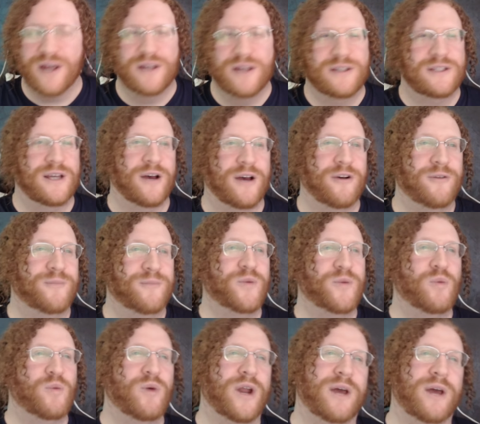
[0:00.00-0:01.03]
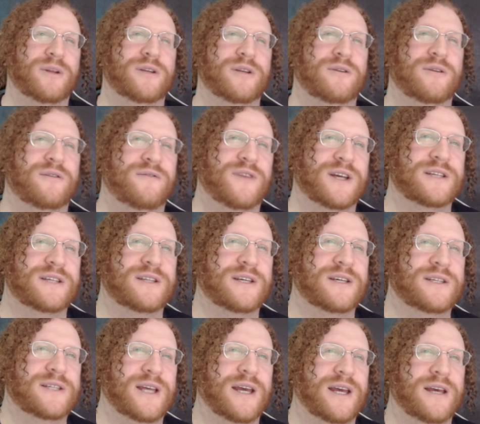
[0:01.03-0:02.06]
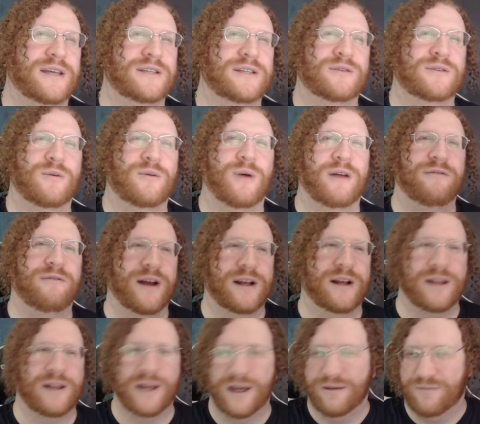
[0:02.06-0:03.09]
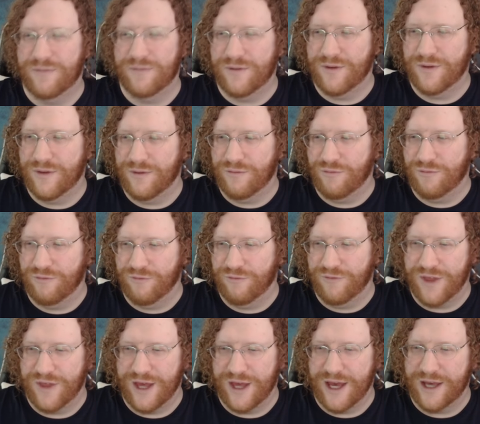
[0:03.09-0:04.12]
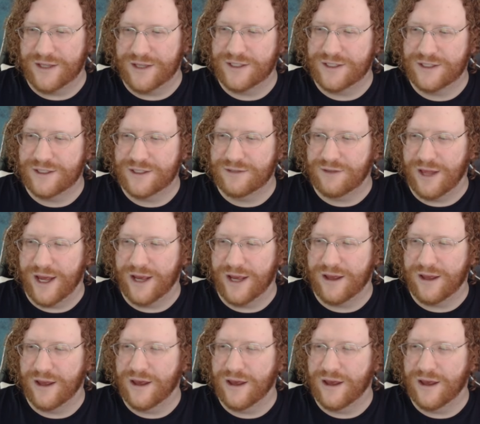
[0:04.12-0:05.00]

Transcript: So what I would do to fix this is, quite frankly, this. Like,